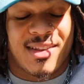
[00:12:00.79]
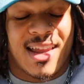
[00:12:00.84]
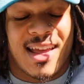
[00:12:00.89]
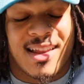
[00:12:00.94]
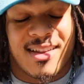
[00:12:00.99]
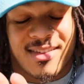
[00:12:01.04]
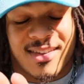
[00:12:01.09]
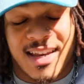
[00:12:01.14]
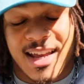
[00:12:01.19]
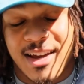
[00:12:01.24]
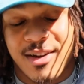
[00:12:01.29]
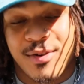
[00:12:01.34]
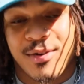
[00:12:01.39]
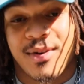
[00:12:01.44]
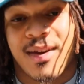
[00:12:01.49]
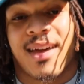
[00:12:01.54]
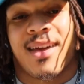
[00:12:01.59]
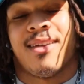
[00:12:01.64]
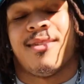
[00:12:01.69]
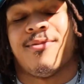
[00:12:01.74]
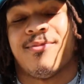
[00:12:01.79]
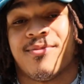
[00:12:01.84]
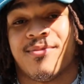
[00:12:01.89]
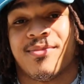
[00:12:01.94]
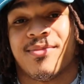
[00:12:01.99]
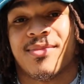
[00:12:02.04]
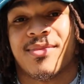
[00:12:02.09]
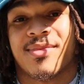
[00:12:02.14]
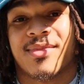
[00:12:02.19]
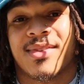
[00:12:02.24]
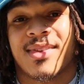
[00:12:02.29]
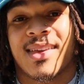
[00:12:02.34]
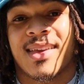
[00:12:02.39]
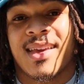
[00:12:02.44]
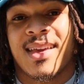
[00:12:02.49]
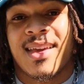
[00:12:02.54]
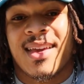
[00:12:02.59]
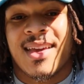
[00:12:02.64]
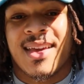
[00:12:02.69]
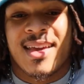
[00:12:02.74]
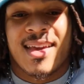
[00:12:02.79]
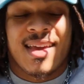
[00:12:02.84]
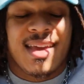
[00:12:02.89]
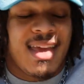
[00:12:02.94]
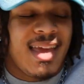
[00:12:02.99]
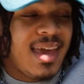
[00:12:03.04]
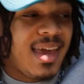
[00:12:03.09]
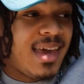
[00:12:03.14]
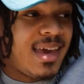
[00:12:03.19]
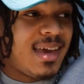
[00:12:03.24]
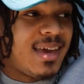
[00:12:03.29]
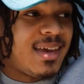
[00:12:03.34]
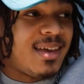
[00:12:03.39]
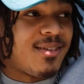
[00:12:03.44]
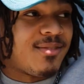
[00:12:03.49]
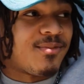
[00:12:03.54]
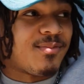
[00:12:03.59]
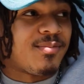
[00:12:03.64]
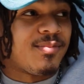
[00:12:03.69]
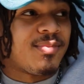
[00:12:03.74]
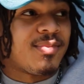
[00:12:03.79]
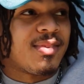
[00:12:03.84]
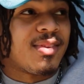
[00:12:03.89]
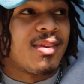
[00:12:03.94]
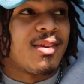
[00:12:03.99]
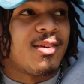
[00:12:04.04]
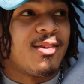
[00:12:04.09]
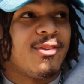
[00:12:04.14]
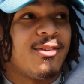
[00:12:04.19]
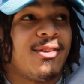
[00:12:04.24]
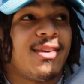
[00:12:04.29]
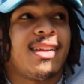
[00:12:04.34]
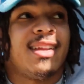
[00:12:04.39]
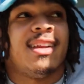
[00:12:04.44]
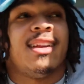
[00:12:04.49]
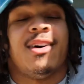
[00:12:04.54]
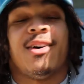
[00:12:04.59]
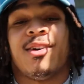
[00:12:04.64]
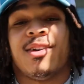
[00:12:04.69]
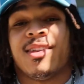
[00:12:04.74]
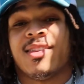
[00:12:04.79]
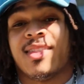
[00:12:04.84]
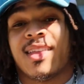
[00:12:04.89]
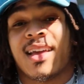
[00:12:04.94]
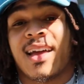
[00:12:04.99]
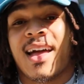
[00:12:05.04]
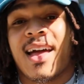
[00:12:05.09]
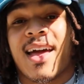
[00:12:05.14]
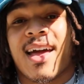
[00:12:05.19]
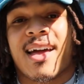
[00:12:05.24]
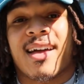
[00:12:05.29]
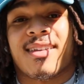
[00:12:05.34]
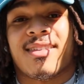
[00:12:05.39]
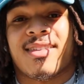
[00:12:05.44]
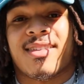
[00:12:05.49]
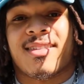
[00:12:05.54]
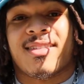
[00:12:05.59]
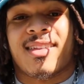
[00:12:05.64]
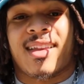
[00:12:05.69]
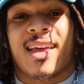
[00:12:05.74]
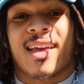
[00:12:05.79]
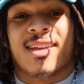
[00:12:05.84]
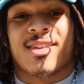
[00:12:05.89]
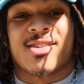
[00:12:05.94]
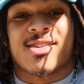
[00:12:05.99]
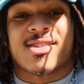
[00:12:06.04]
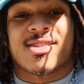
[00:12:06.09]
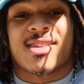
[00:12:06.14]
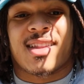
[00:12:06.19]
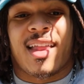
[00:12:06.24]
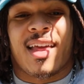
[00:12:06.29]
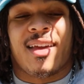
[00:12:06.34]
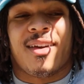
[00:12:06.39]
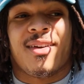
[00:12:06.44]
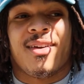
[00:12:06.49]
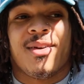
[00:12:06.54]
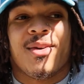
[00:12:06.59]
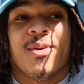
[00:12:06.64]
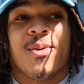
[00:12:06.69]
and that is not okay. And really, the only thing I ask is, like, just, like,